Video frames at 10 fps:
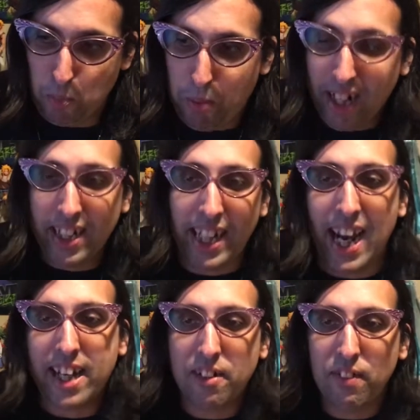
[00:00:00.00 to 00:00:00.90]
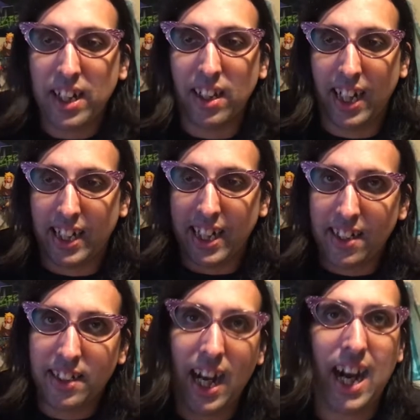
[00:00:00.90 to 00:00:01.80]
by the end of it, like the
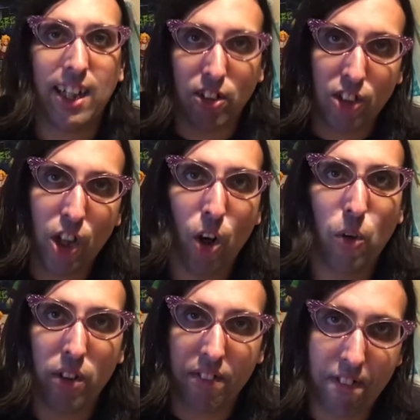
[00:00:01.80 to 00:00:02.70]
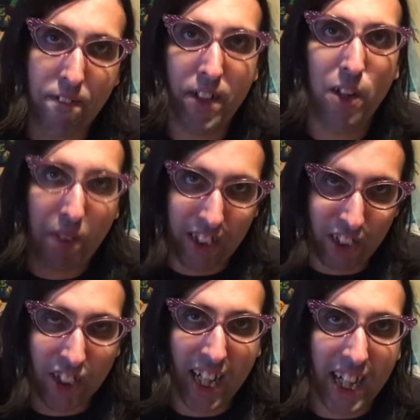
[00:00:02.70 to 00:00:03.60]
entire tone of the film
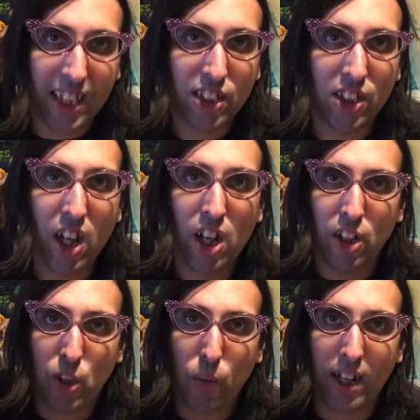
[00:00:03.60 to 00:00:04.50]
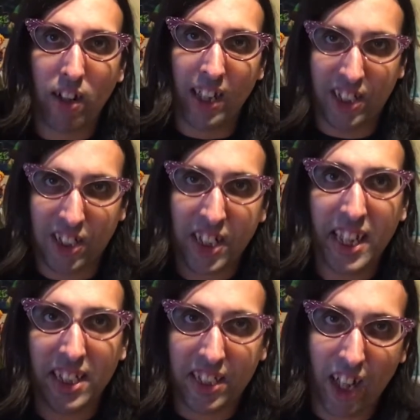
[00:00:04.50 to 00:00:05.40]
has changed to where
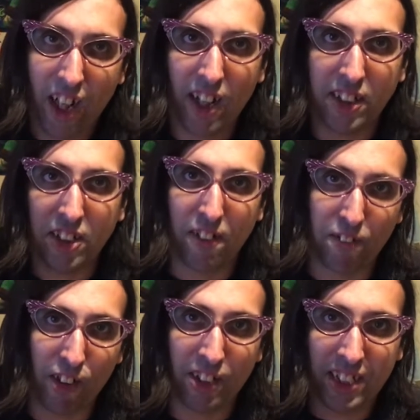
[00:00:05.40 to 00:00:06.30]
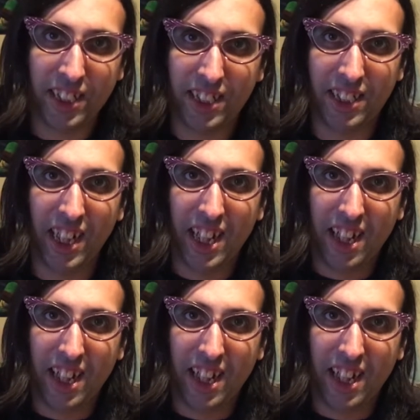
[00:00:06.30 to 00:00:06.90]
she is the hunter versus